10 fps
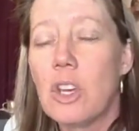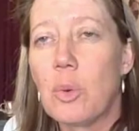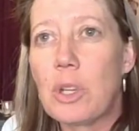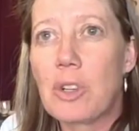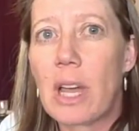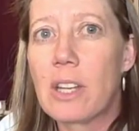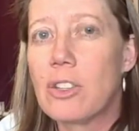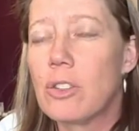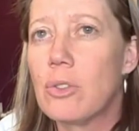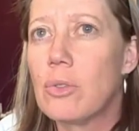We try to
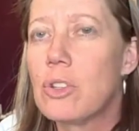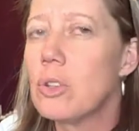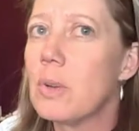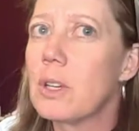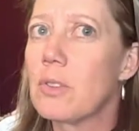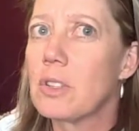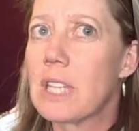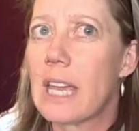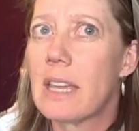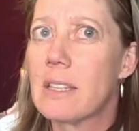do 2 interval
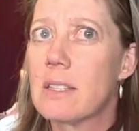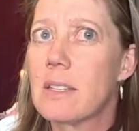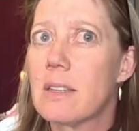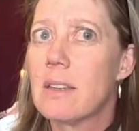days